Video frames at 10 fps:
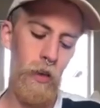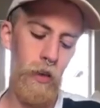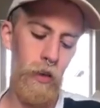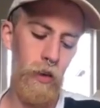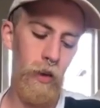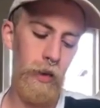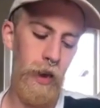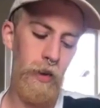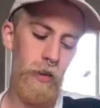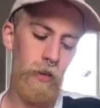Again,
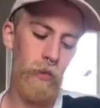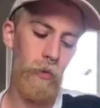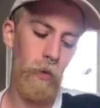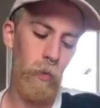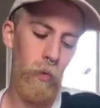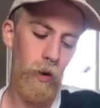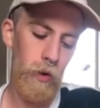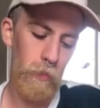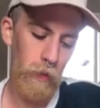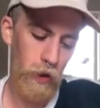with one
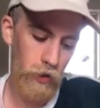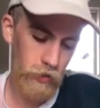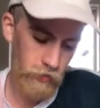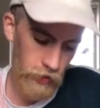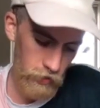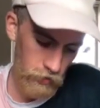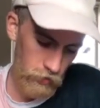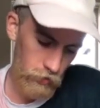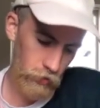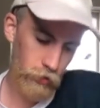part of it, you
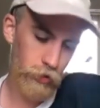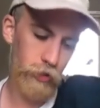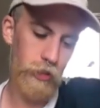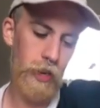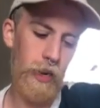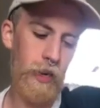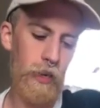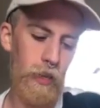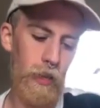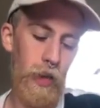should take the
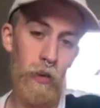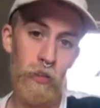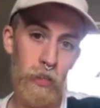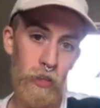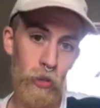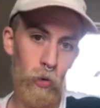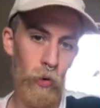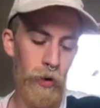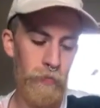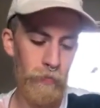outside corner
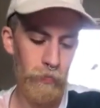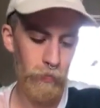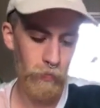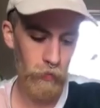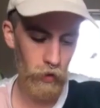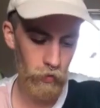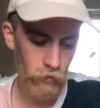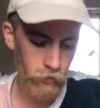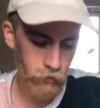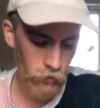and
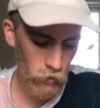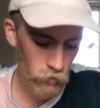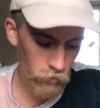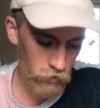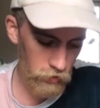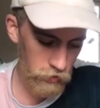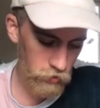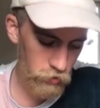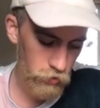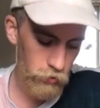fold it
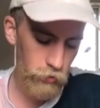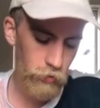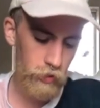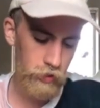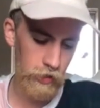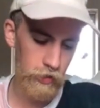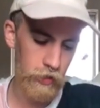to the centre